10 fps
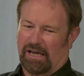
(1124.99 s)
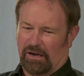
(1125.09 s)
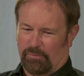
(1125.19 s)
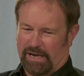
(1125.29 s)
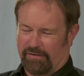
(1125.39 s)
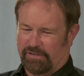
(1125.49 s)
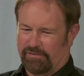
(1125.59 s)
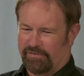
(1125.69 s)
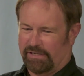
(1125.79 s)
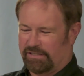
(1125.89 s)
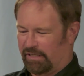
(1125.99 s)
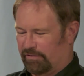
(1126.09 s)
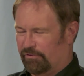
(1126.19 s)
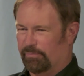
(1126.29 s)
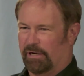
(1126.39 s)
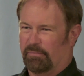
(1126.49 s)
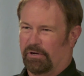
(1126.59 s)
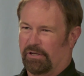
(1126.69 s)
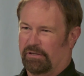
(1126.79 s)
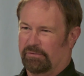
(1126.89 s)
Uh, we have the event at the Viewmont
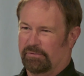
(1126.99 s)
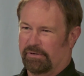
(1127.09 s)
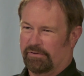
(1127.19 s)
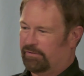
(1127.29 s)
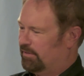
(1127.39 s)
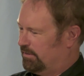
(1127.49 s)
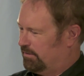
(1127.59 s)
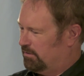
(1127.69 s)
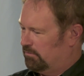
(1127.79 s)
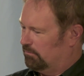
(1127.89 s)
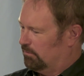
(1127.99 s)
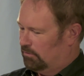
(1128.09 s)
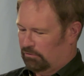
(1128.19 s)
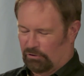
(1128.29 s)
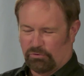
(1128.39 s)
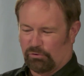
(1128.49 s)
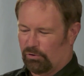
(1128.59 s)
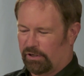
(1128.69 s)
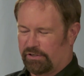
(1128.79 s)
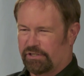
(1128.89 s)
Mall with uh, local
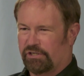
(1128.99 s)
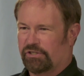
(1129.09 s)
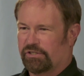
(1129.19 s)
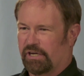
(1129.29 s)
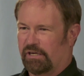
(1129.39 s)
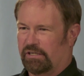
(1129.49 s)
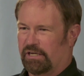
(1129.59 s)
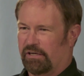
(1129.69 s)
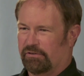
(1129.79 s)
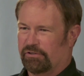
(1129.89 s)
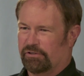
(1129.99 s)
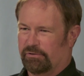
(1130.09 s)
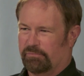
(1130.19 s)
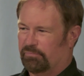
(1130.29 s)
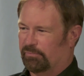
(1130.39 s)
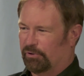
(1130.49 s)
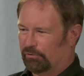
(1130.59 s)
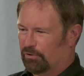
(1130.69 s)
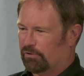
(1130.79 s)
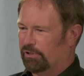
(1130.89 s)
organizations getting together yep. to promote
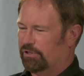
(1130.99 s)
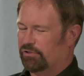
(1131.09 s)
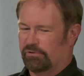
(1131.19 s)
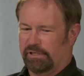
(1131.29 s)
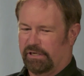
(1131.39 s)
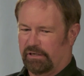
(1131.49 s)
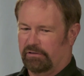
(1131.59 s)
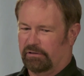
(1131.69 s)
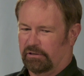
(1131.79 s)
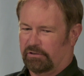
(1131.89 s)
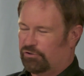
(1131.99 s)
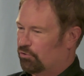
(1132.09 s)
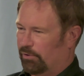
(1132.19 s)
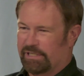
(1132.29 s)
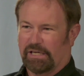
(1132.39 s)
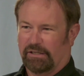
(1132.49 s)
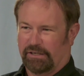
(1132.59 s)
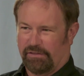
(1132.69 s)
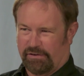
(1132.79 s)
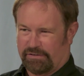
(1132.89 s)
local history and
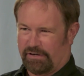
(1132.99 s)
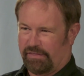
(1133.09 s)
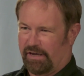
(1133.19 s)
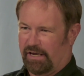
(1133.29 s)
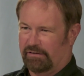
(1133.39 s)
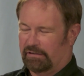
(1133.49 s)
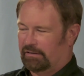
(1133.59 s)
storytelling and things like that.